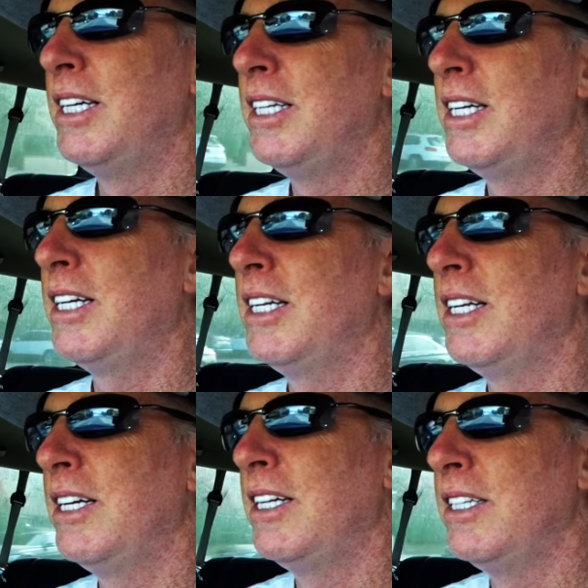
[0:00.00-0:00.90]

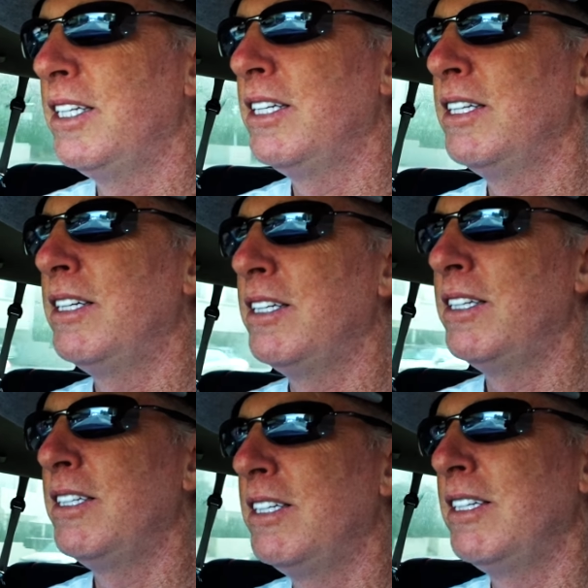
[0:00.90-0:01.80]

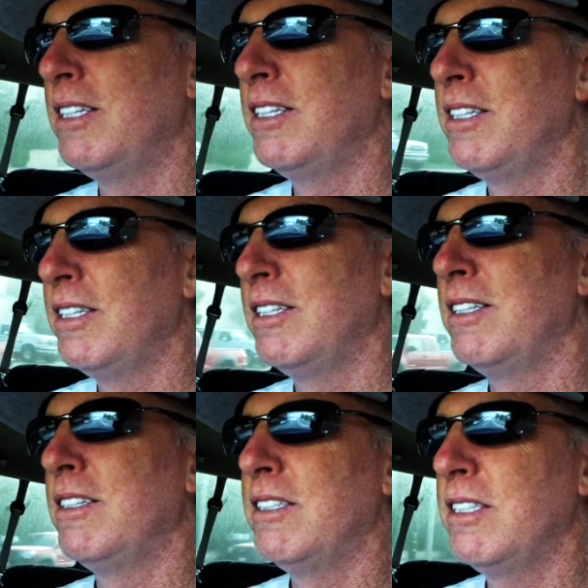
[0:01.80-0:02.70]

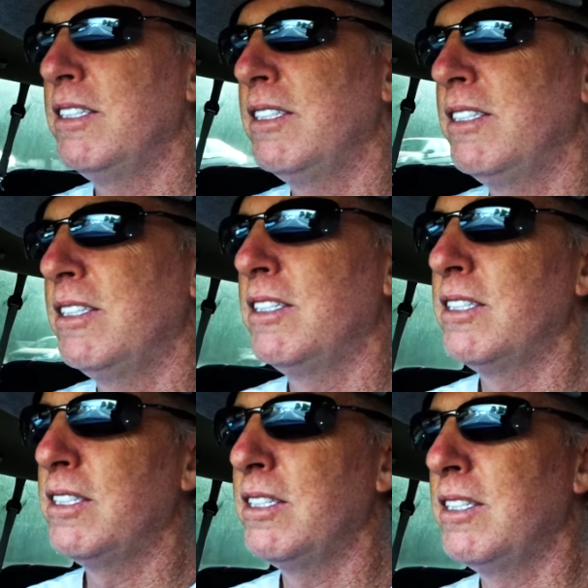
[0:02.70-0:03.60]

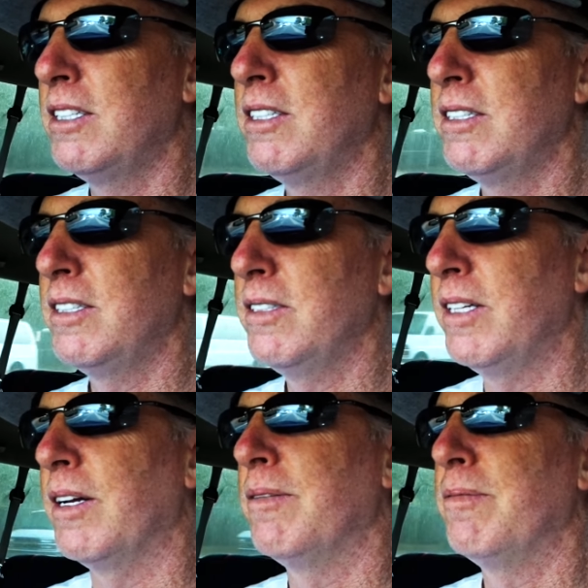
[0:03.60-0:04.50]

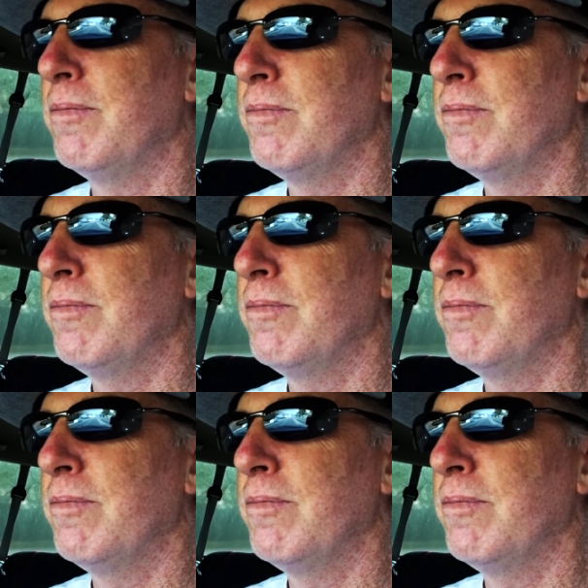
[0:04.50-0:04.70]
The person shown says nothing.